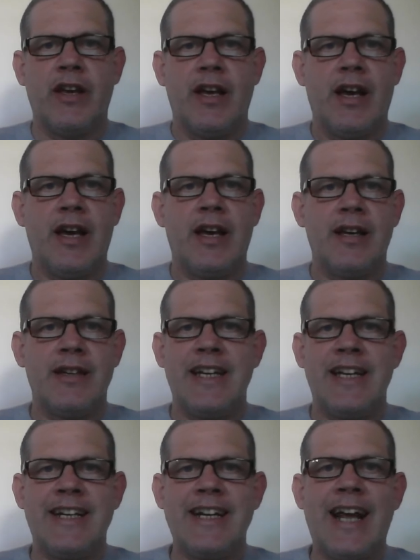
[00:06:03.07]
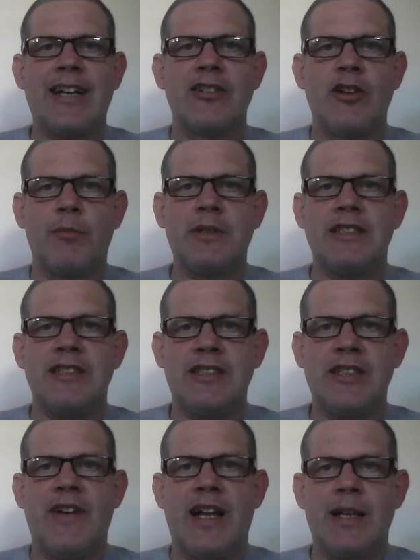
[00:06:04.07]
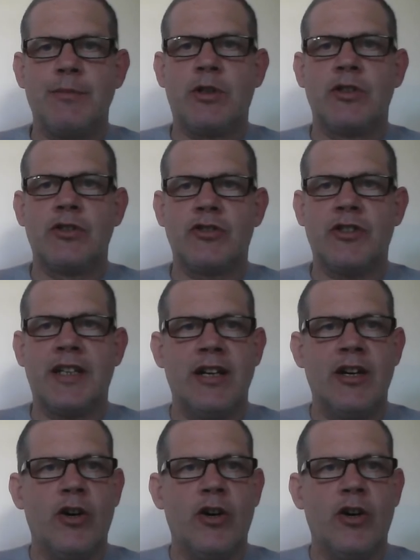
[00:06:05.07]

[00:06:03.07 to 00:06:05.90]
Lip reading: In an economically developed country,